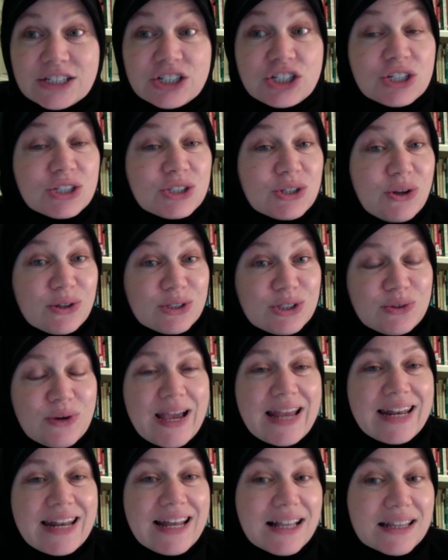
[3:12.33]
She's also
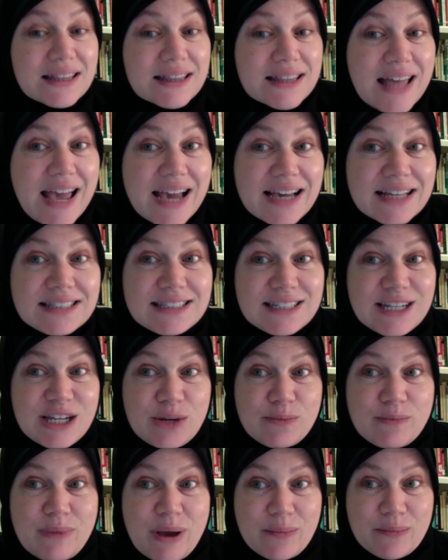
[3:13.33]
an
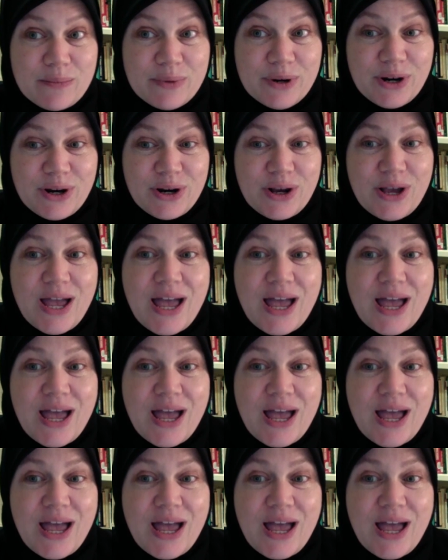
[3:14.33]
elected member